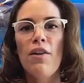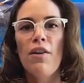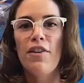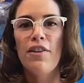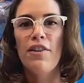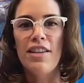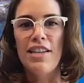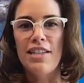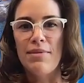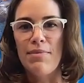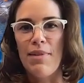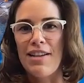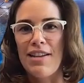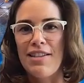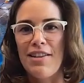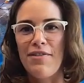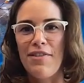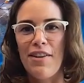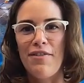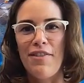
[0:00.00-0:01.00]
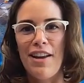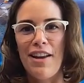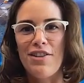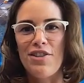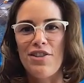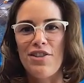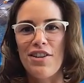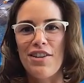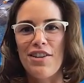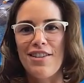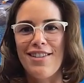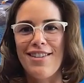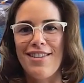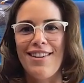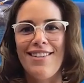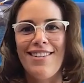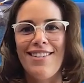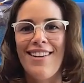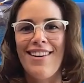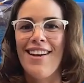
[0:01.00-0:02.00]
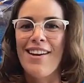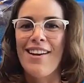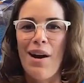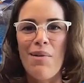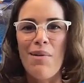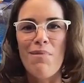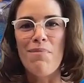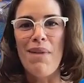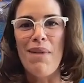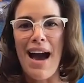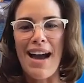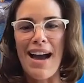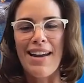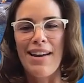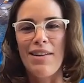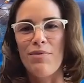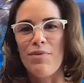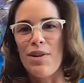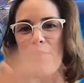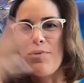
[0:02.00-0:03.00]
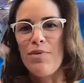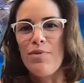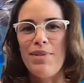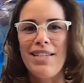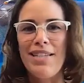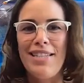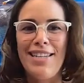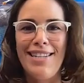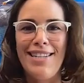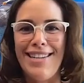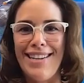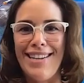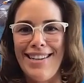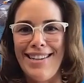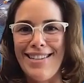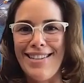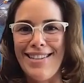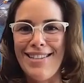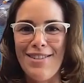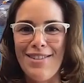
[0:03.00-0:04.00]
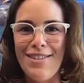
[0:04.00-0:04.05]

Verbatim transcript: off on these massive adventures and come back, and we would be sitting in his